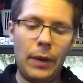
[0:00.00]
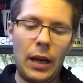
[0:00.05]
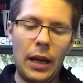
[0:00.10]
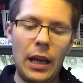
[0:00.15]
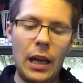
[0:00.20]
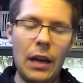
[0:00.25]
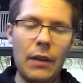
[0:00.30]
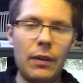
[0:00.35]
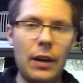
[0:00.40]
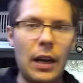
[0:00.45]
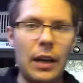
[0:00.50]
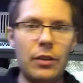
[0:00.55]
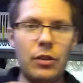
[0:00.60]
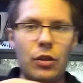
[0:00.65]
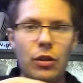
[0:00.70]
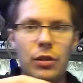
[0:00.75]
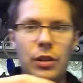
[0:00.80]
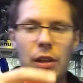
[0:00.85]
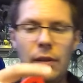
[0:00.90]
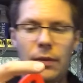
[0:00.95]
I have had
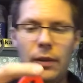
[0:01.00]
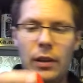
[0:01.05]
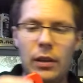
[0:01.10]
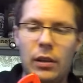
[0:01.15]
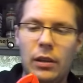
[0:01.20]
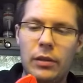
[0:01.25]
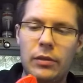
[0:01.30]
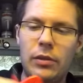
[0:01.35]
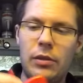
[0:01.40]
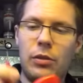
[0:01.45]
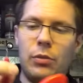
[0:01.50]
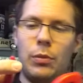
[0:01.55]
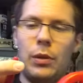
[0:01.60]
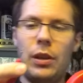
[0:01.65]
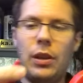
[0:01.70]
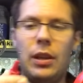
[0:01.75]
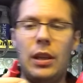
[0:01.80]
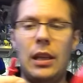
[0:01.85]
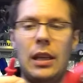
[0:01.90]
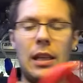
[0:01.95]
some difficulties
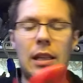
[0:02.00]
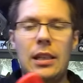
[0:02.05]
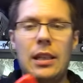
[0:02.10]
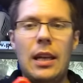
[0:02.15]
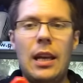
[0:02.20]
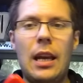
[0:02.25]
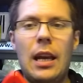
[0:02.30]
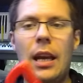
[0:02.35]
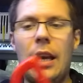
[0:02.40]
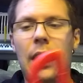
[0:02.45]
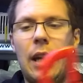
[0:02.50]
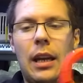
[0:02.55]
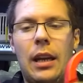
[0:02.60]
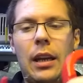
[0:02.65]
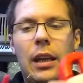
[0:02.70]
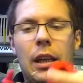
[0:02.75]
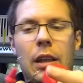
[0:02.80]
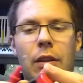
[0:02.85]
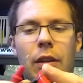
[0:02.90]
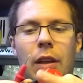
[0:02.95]
with these.
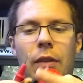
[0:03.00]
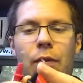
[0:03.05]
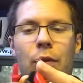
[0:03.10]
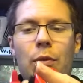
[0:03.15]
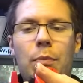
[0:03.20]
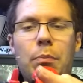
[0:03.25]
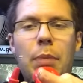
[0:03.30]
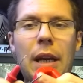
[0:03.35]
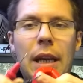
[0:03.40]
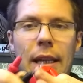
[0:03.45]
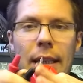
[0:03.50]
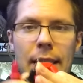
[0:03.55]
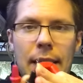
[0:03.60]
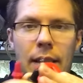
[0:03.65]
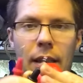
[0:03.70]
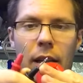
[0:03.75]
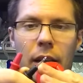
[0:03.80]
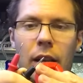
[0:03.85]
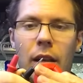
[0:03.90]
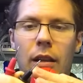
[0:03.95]
If you bend it
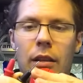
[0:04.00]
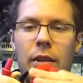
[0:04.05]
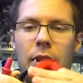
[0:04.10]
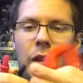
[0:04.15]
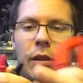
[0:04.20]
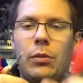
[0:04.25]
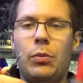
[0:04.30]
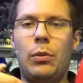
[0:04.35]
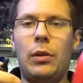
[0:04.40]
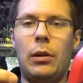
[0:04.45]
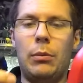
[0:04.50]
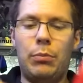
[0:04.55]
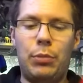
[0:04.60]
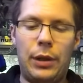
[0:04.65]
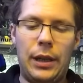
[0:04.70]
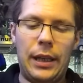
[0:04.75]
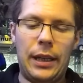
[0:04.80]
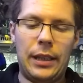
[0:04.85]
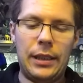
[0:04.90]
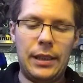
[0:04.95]
a lot, it will
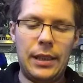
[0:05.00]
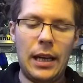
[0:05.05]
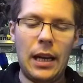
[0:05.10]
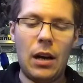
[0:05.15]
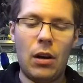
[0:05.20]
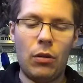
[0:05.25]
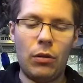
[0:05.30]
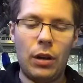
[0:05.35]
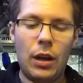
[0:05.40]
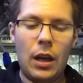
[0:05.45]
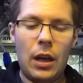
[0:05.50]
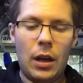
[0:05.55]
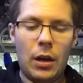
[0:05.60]
break down.